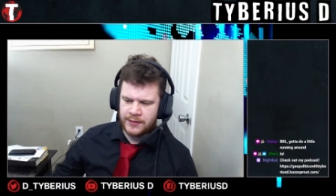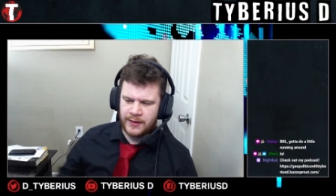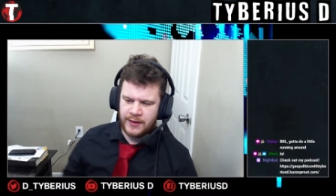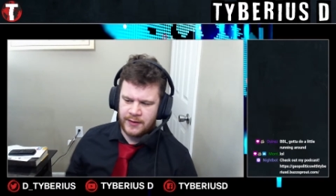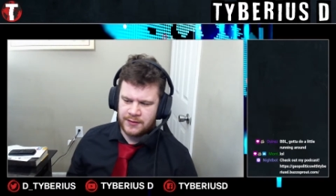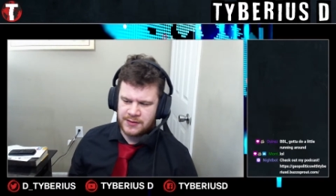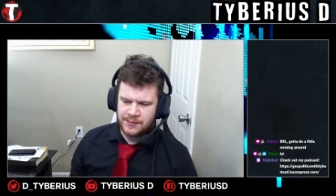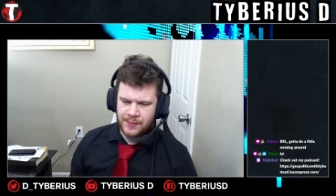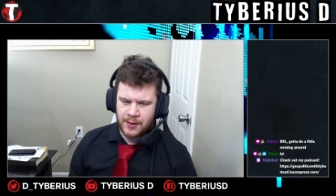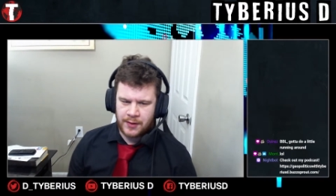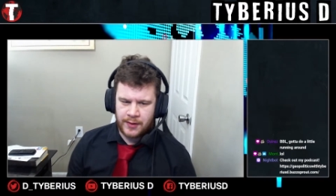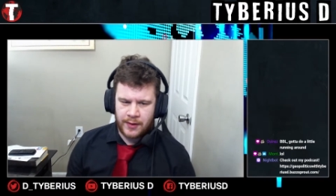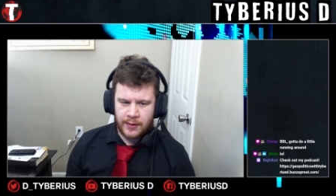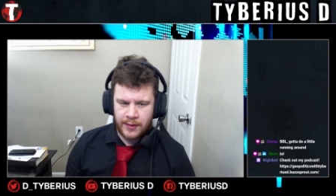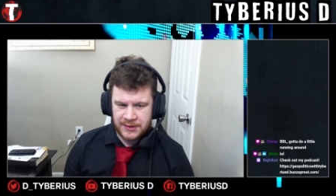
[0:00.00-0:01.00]
enters the
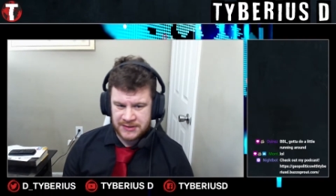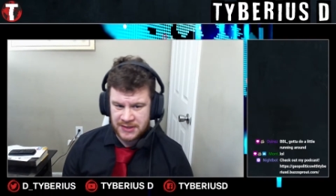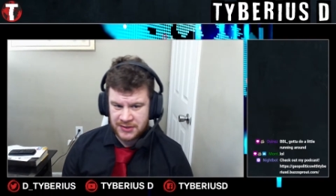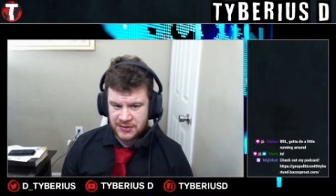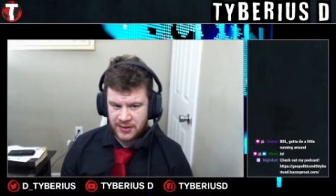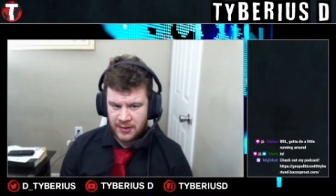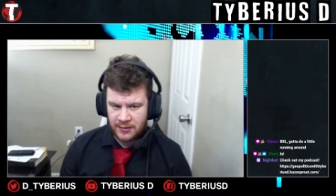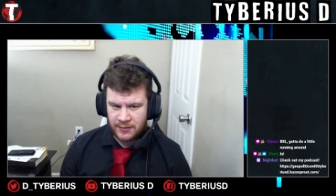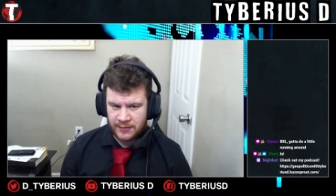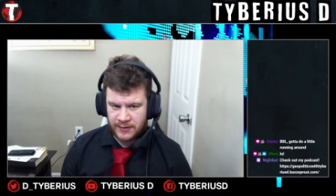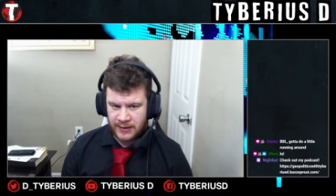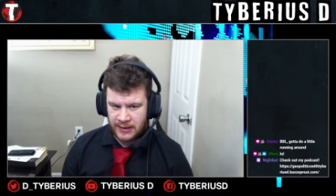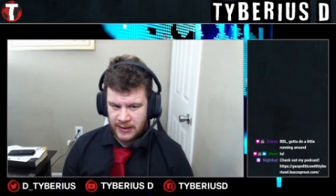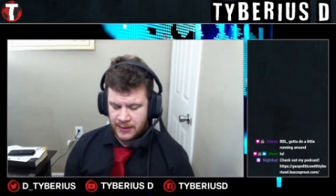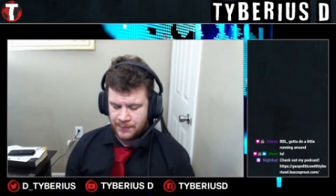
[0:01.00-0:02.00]
modern era, it's actually under
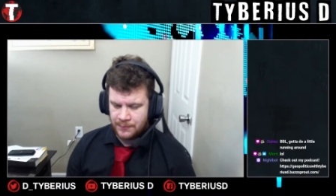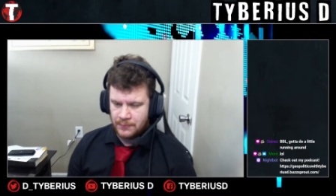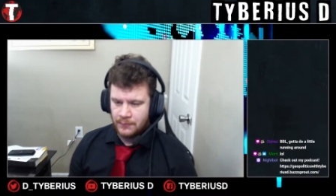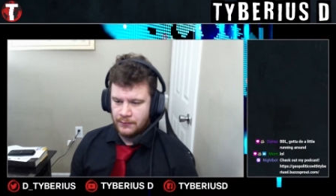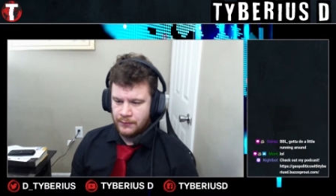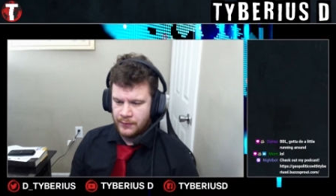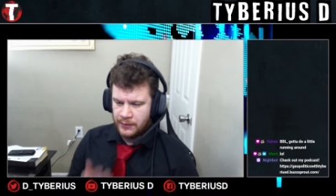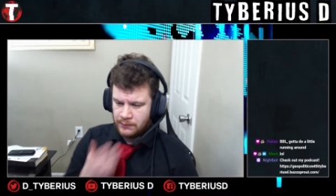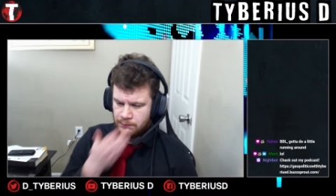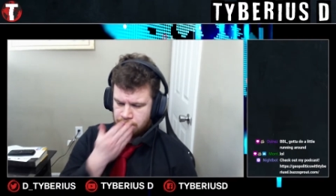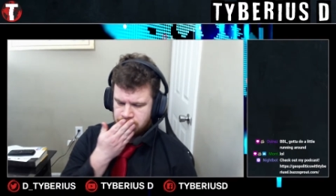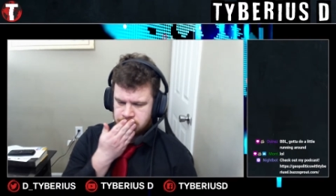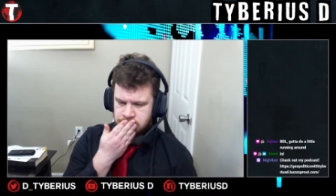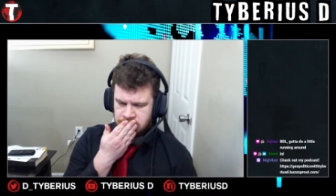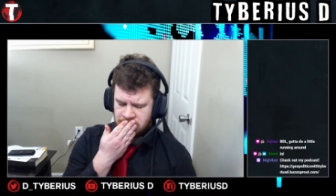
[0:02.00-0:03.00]
the
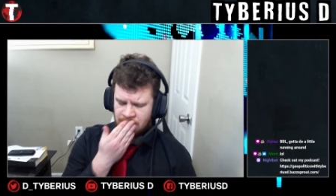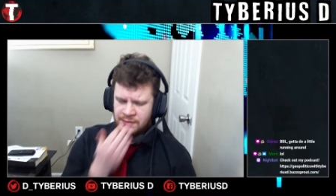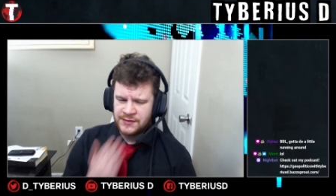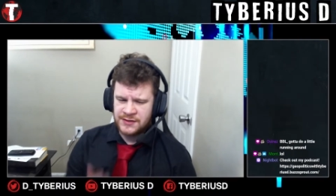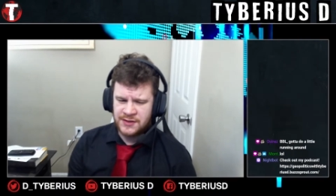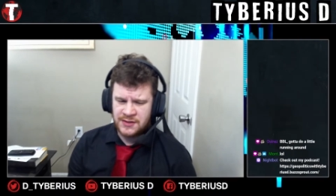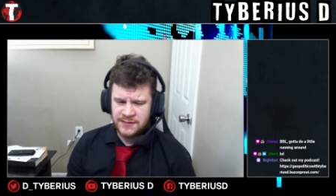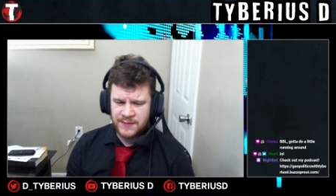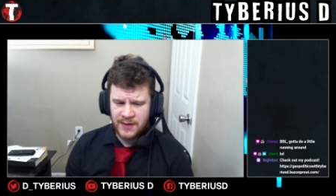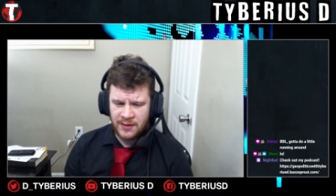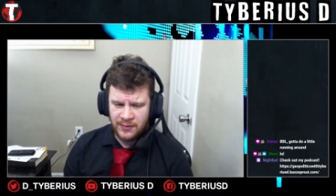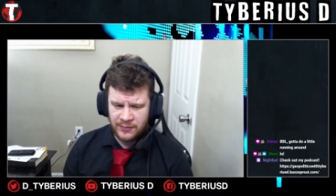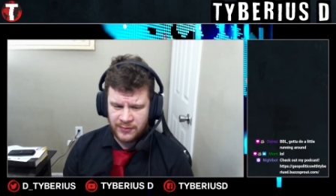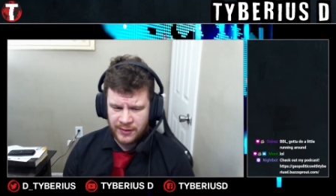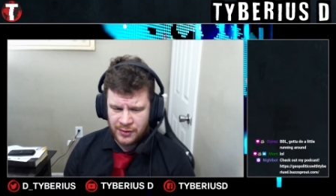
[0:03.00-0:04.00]

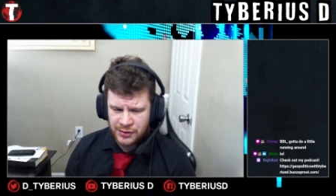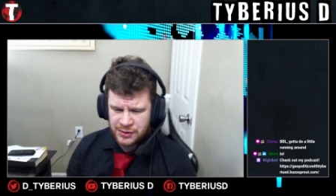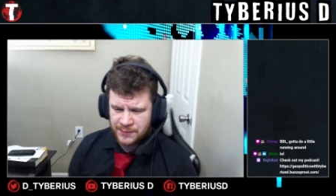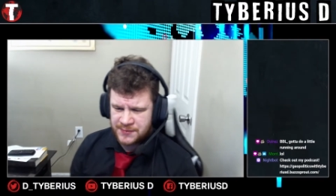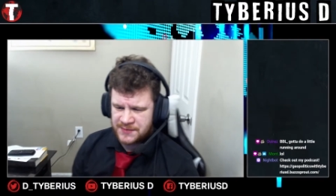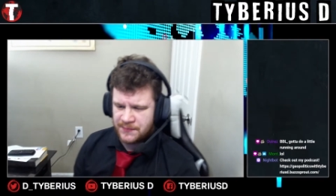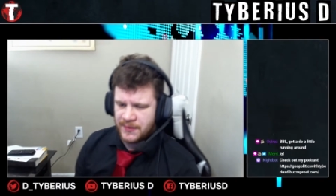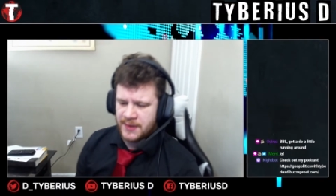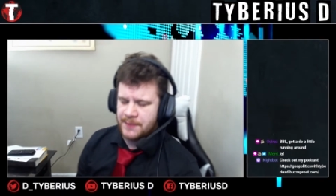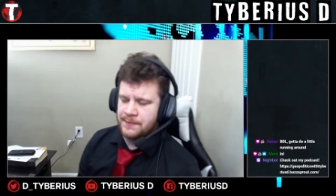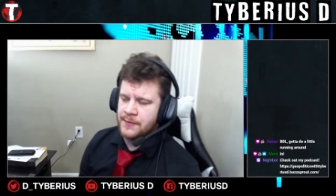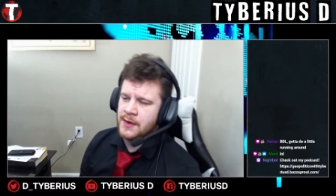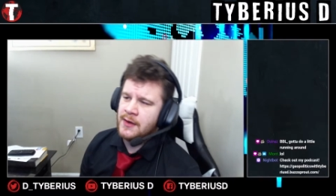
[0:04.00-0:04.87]
leadership of Sweden.